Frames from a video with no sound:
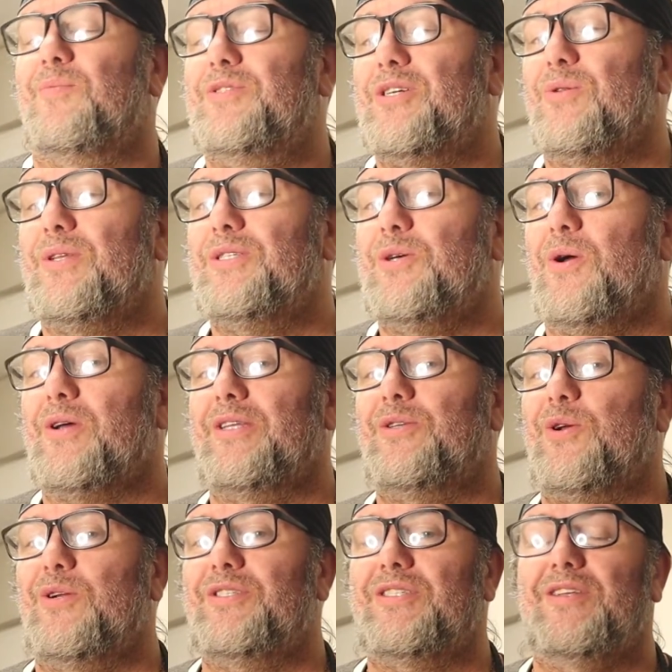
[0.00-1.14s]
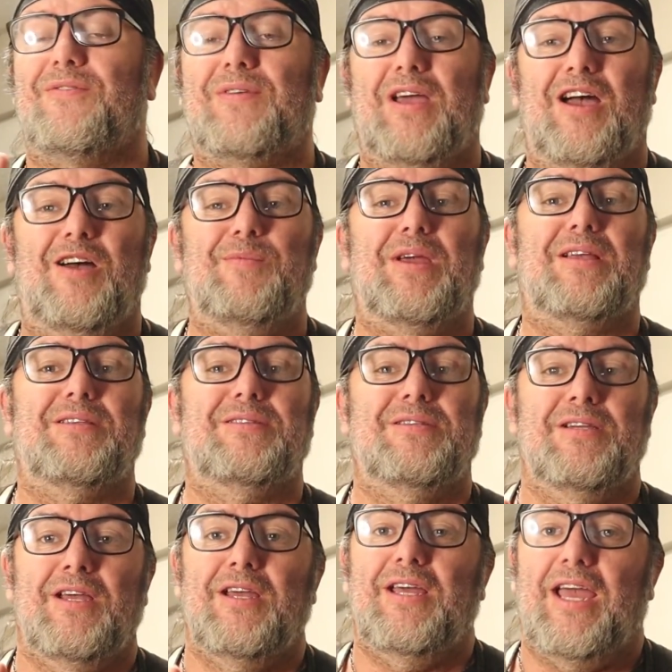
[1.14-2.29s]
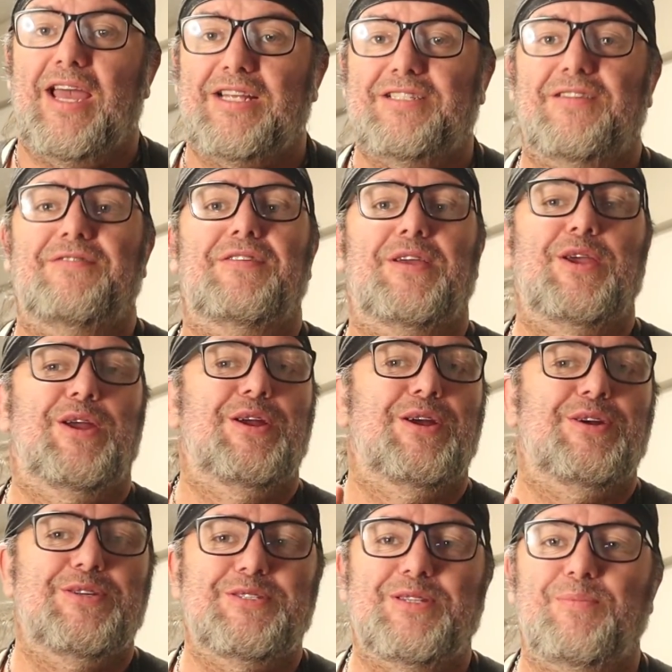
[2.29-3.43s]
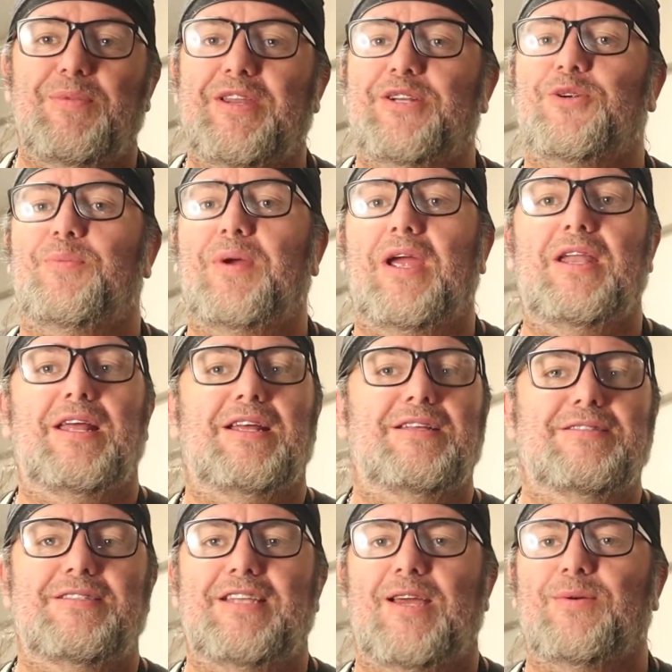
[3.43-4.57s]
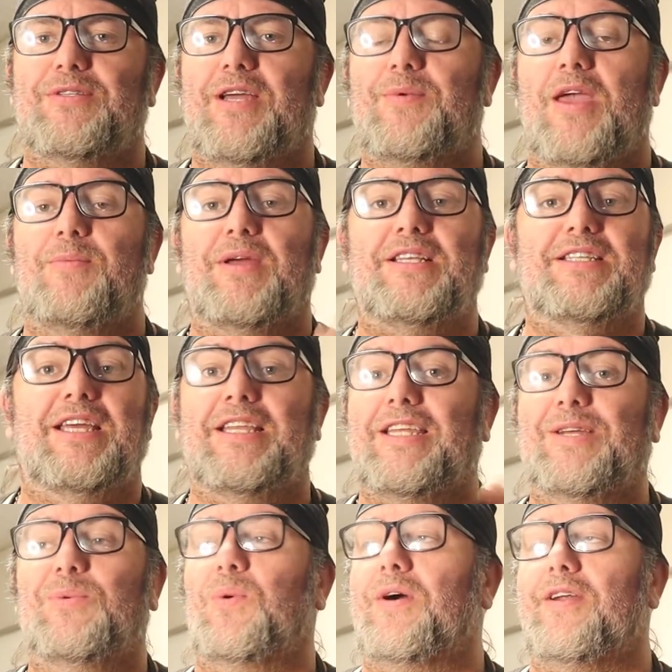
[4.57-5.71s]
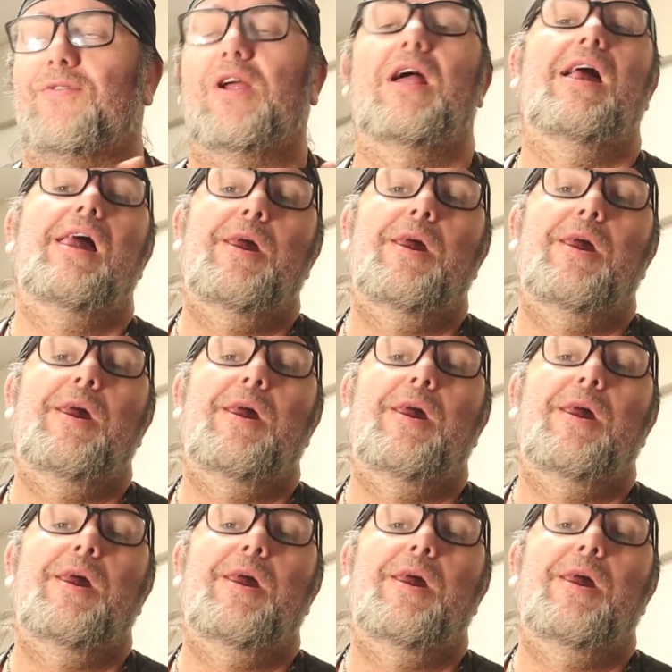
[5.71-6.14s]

I'm generally talking nerd stuff, comics, action figures, miniature painting, tabletop gaming, D&D, whatever.